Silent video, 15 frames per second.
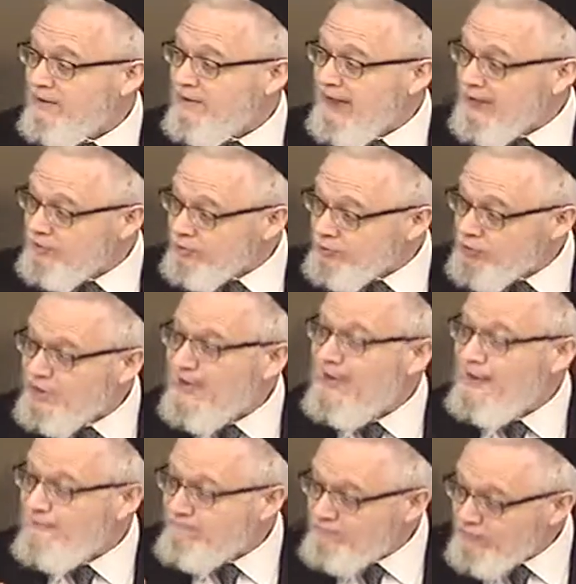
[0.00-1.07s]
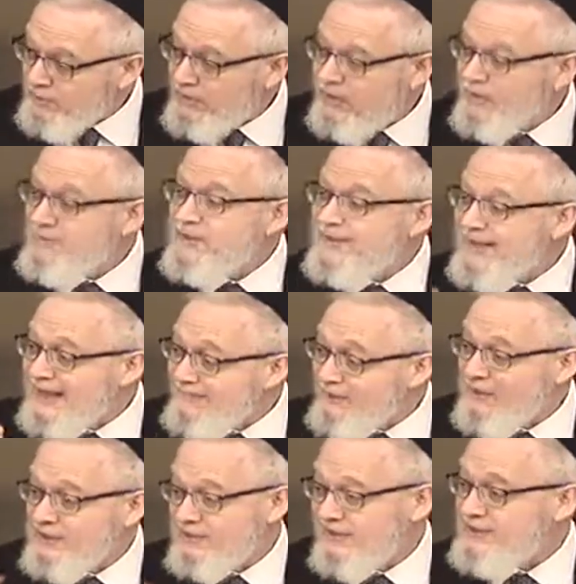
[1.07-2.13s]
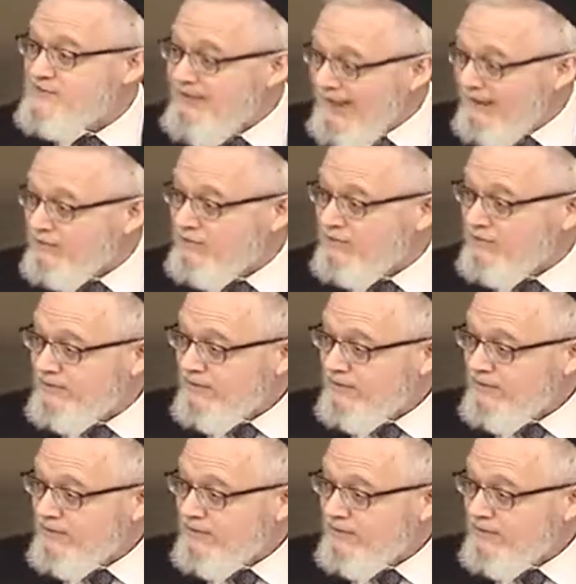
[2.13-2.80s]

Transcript: out to Yerushalayim, with the evidence, it's valid.